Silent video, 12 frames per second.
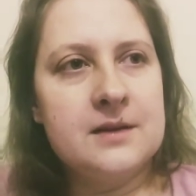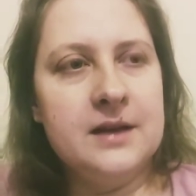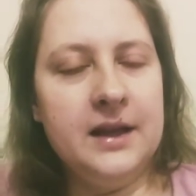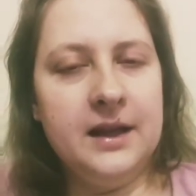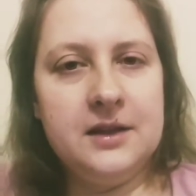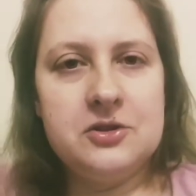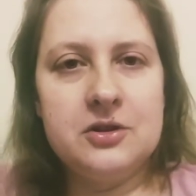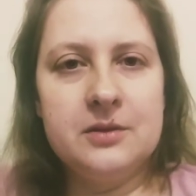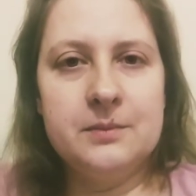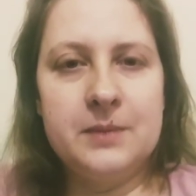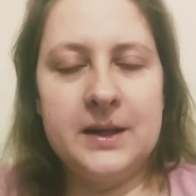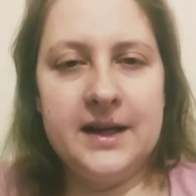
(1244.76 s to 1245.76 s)
Each
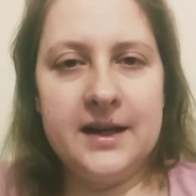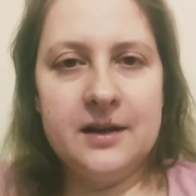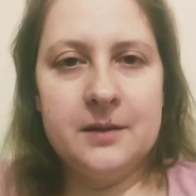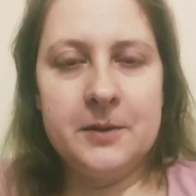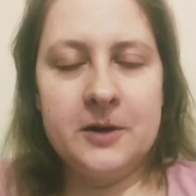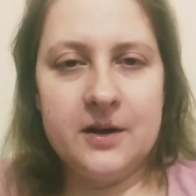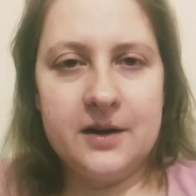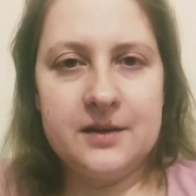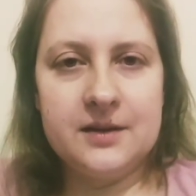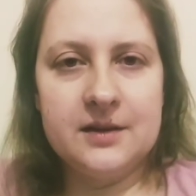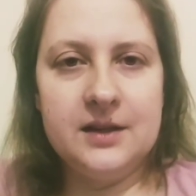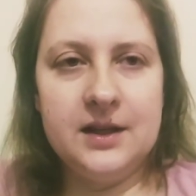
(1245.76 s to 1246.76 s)
play a
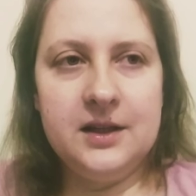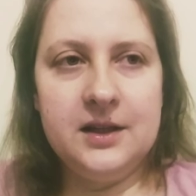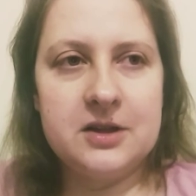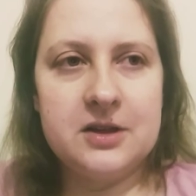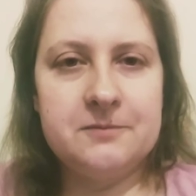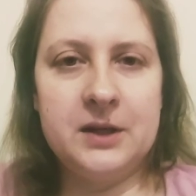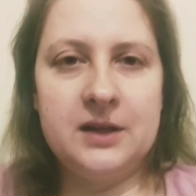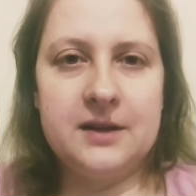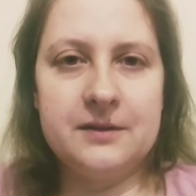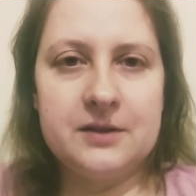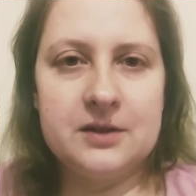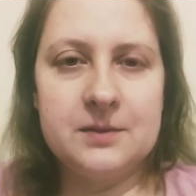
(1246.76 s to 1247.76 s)
part, each have been
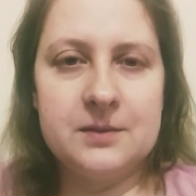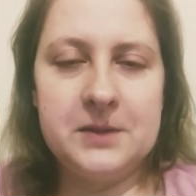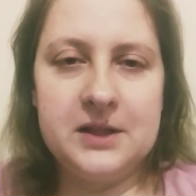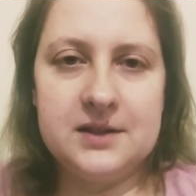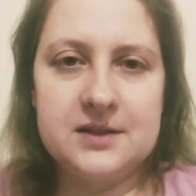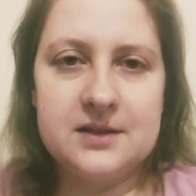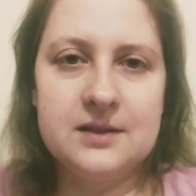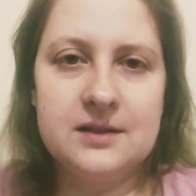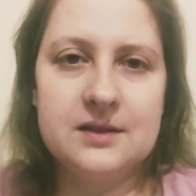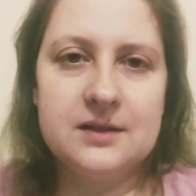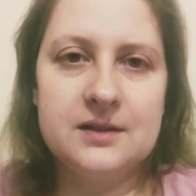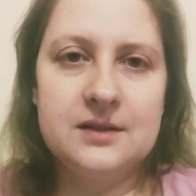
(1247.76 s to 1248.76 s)
given a piece.
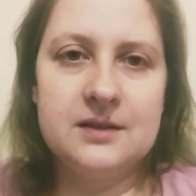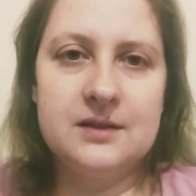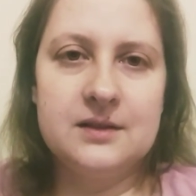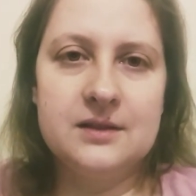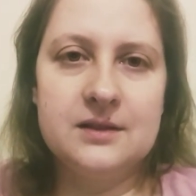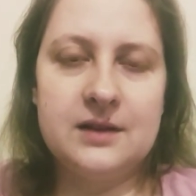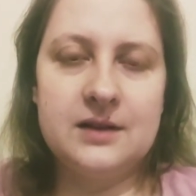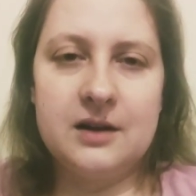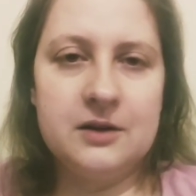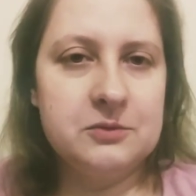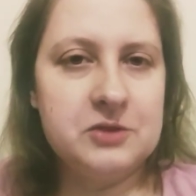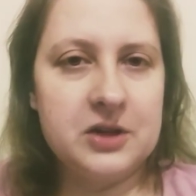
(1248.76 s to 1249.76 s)
There
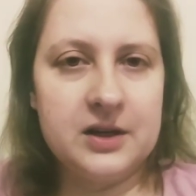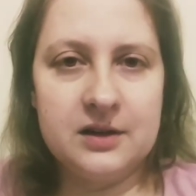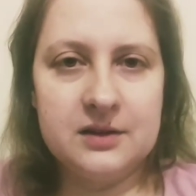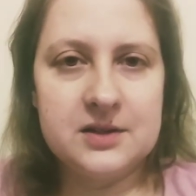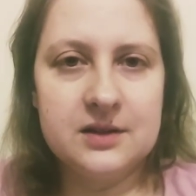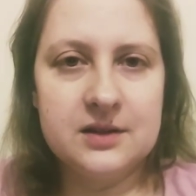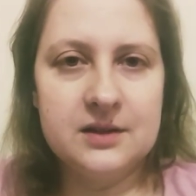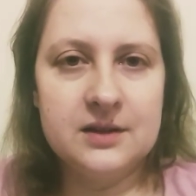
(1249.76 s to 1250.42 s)
are no generals,